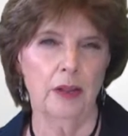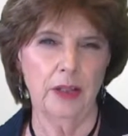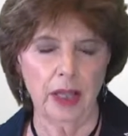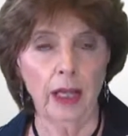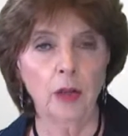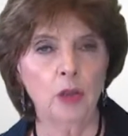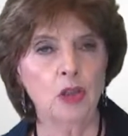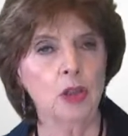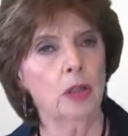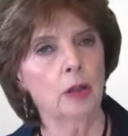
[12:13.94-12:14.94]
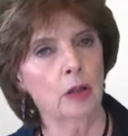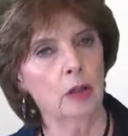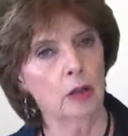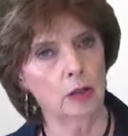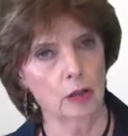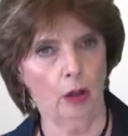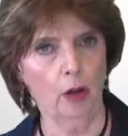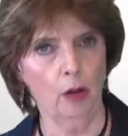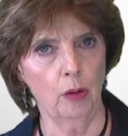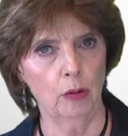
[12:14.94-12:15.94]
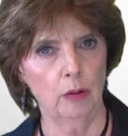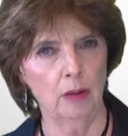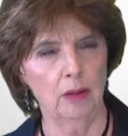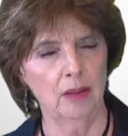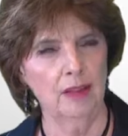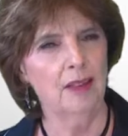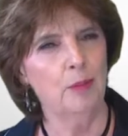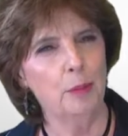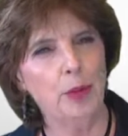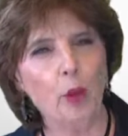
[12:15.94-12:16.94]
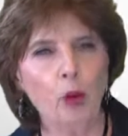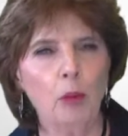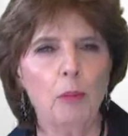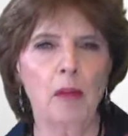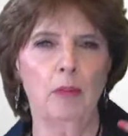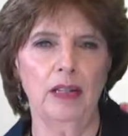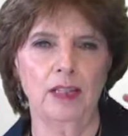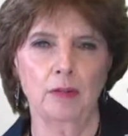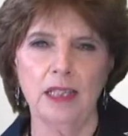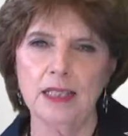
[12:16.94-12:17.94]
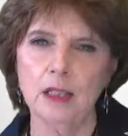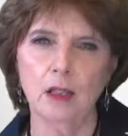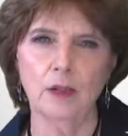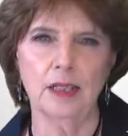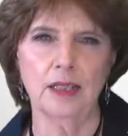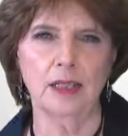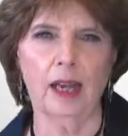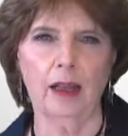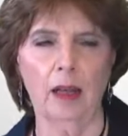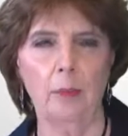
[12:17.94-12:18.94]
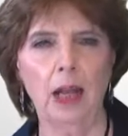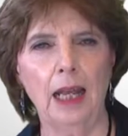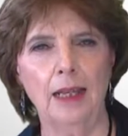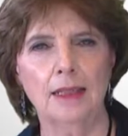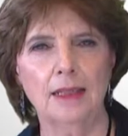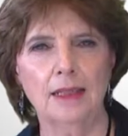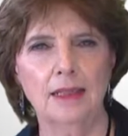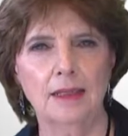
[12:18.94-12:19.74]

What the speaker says: the anguish and the hurt go, but the good memories resurface to take their place.